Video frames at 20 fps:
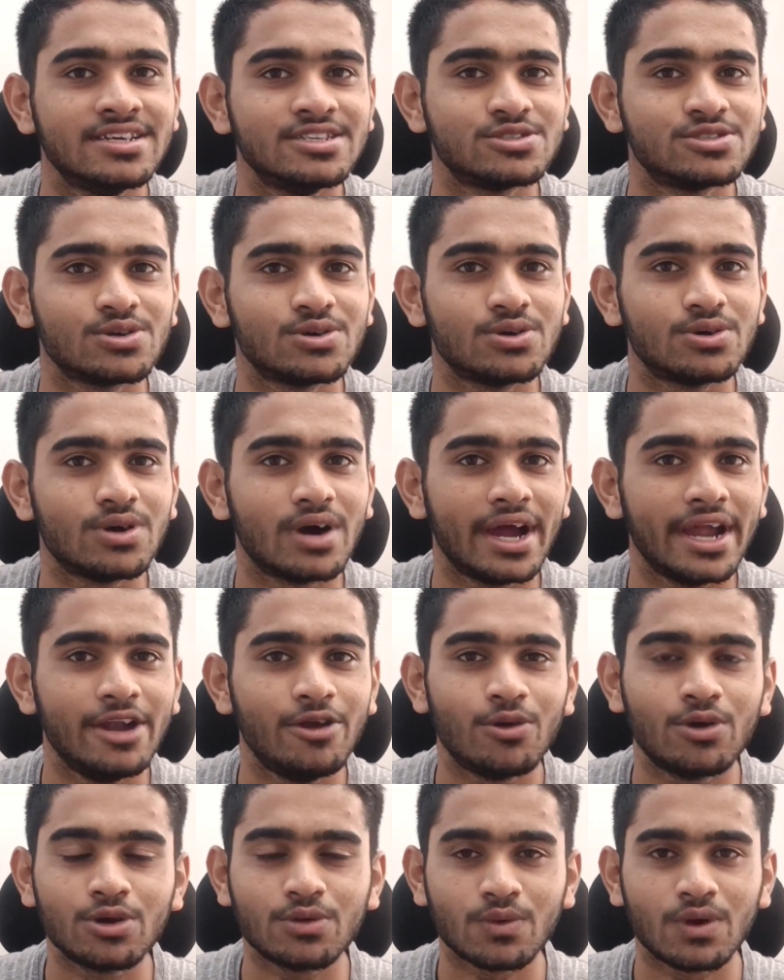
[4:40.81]
So I
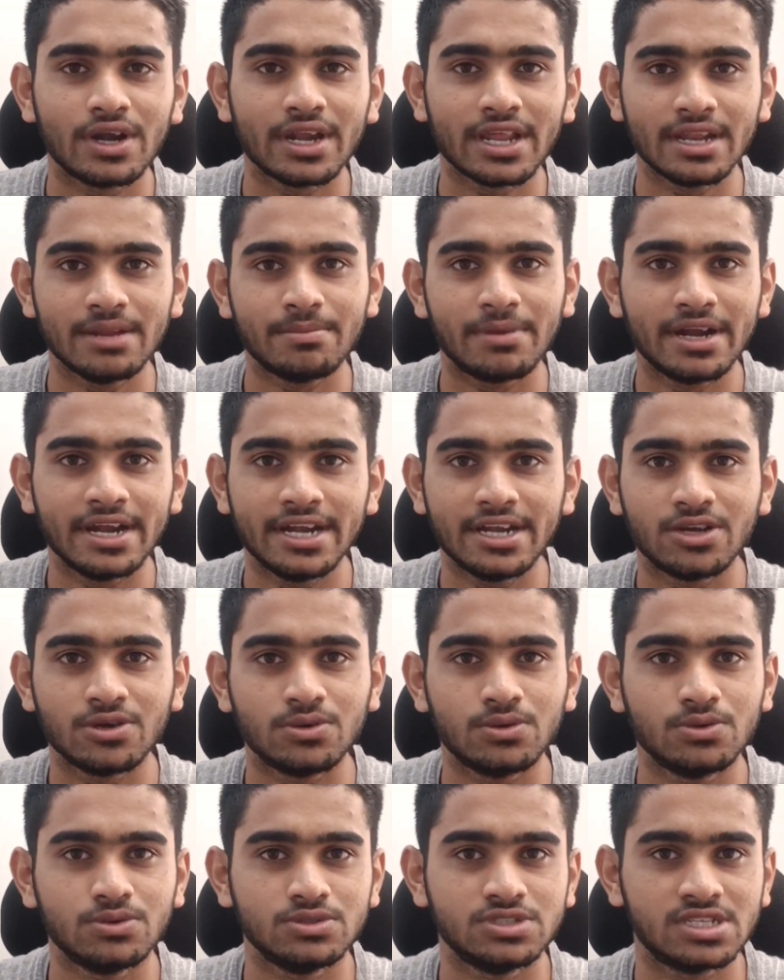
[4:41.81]
don't want anybody
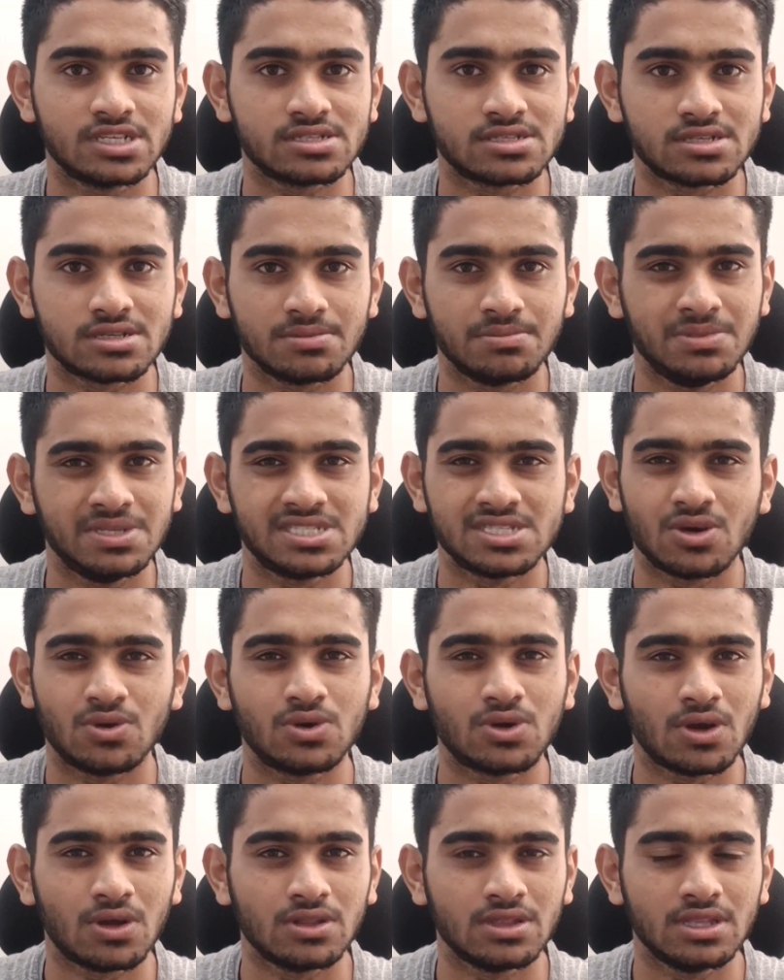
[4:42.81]
to just miss
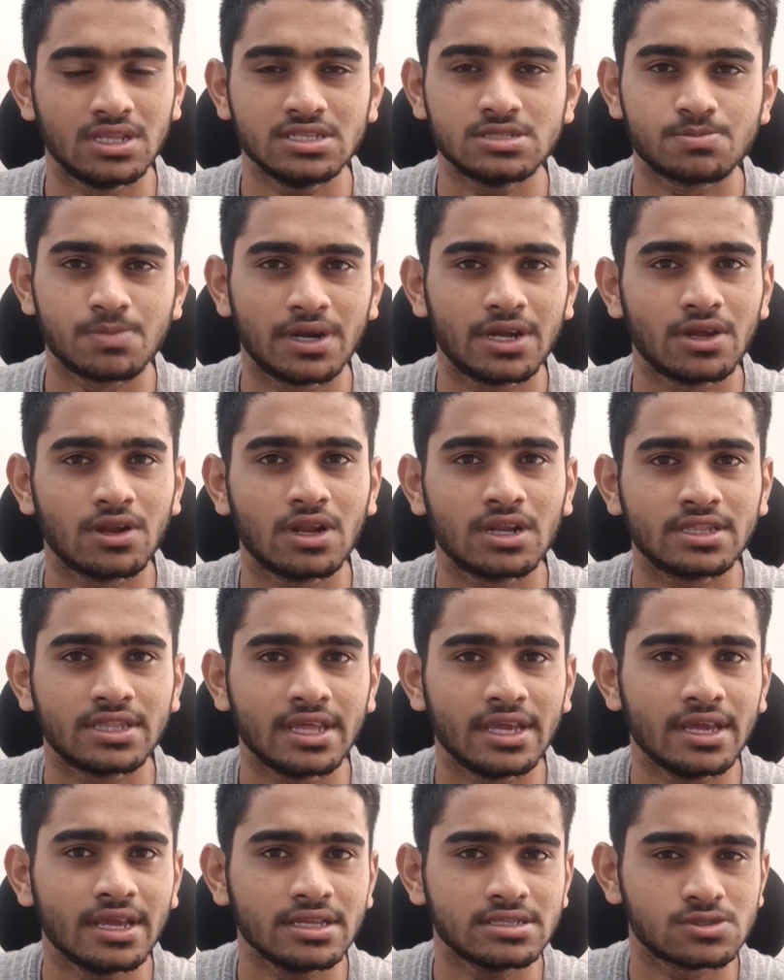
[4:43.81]
out on this particular
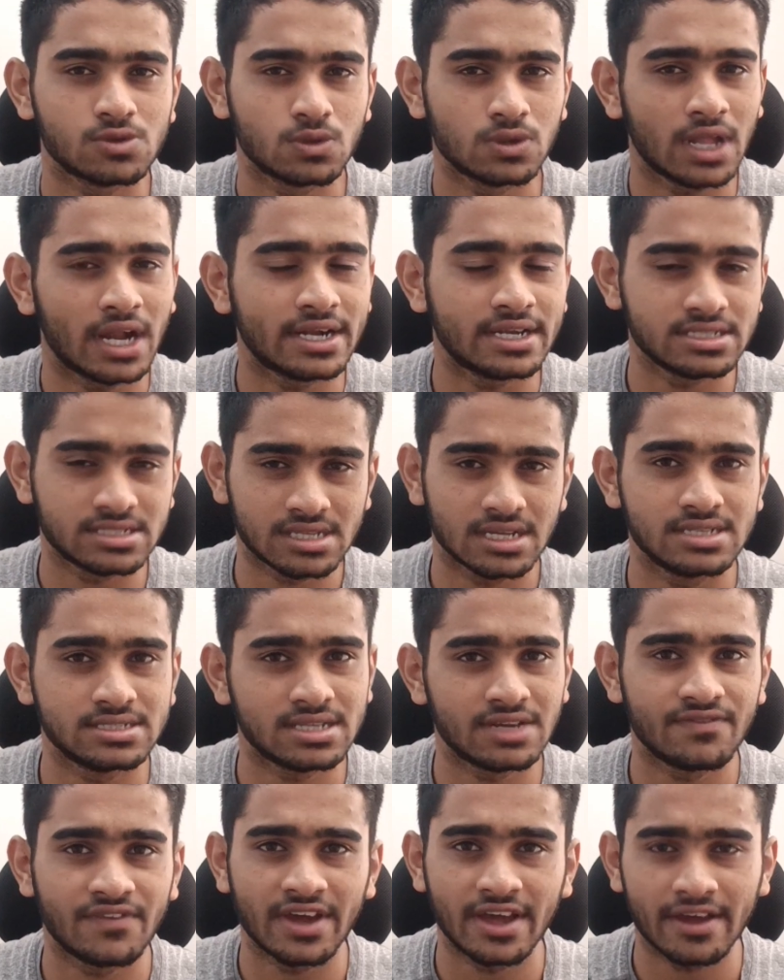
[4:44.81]
thing. So that is the
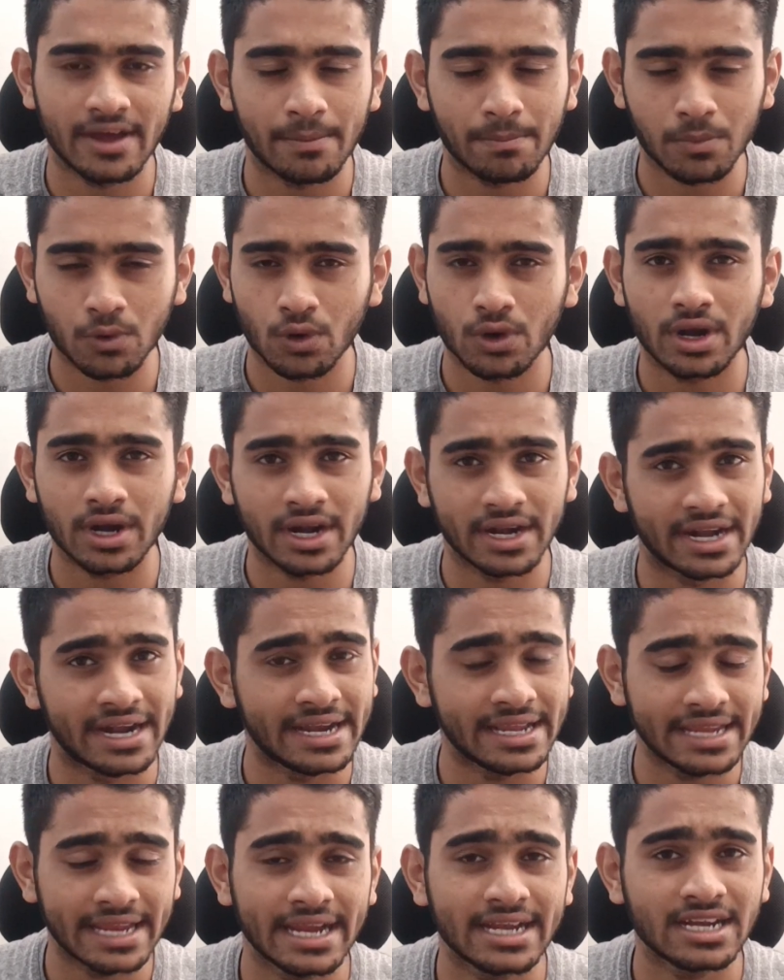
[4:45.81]
reason why I uploaded a
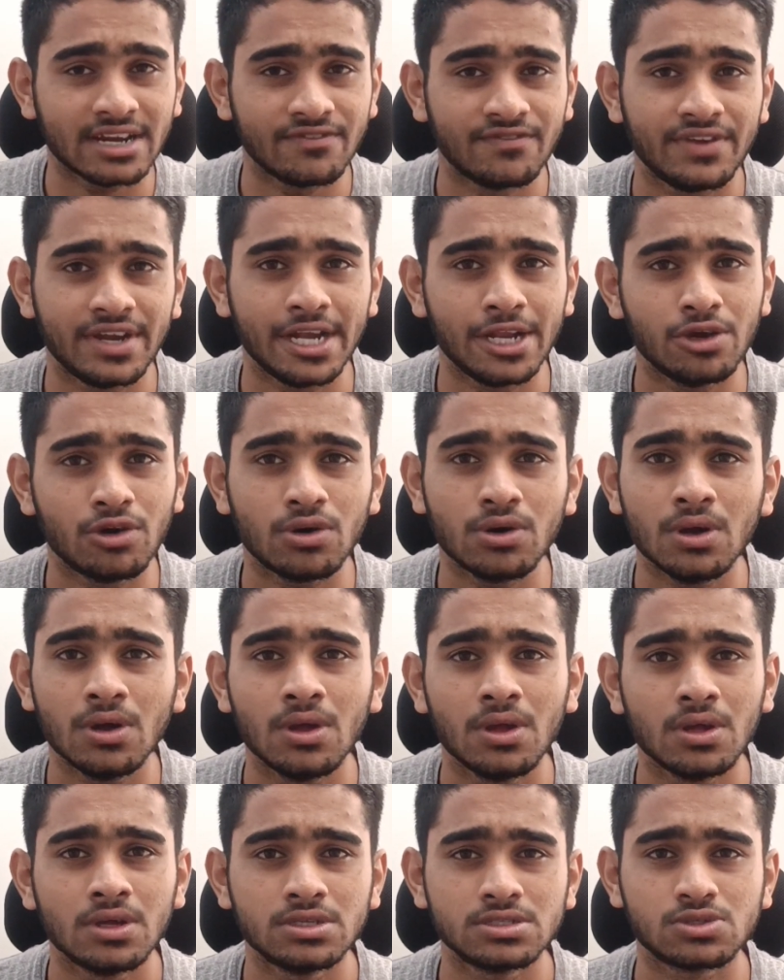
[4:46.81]
dedicated video,
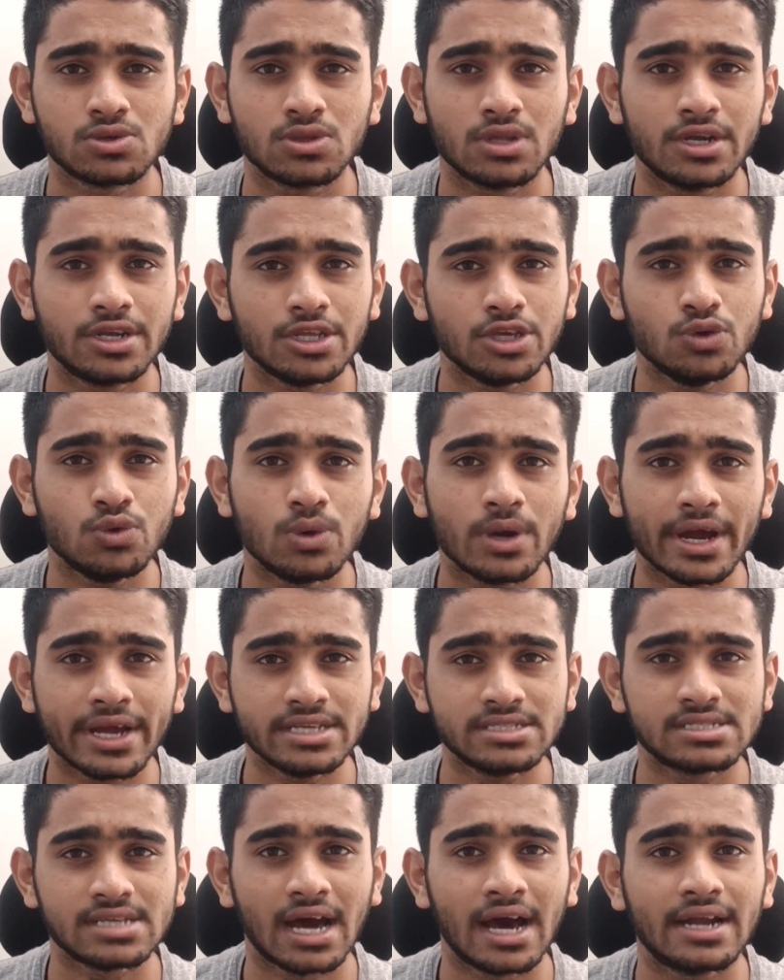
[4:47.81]
so that you
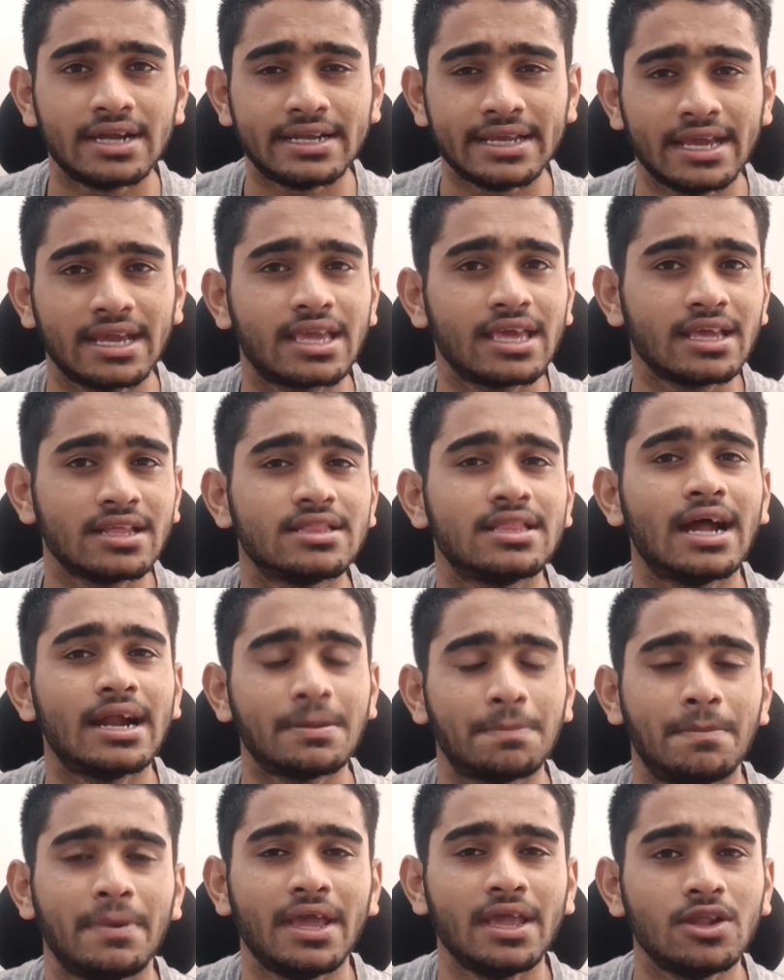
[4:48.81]
guys are taking
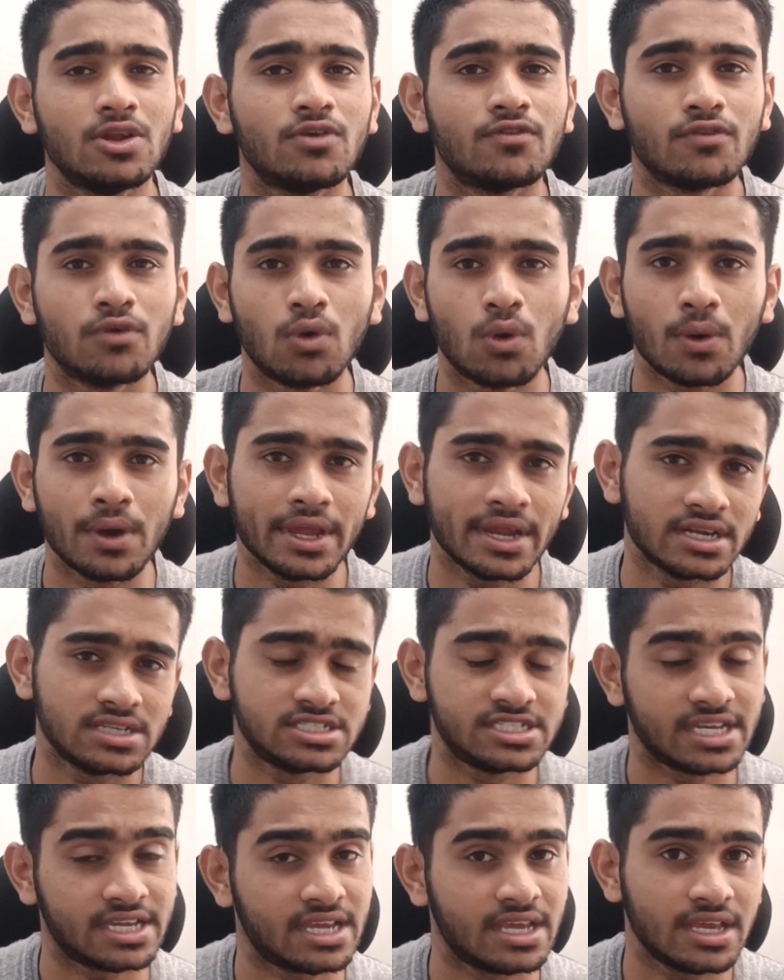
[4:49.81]
that pain of going
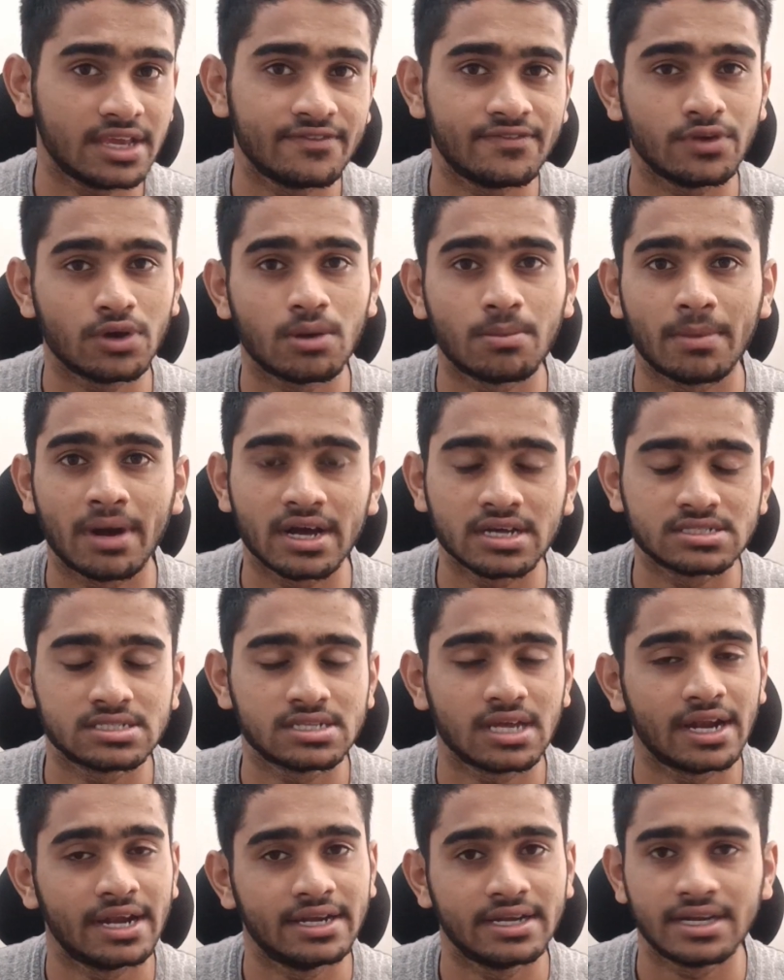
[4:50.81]
and checking if your
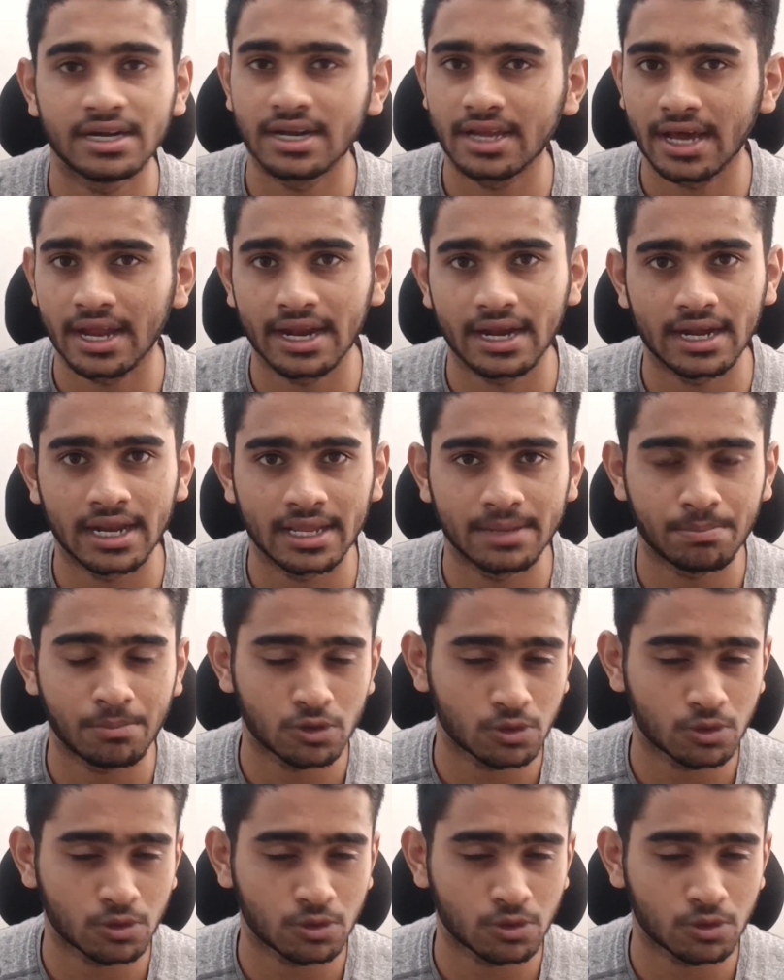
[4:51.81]
marks are entered correctly.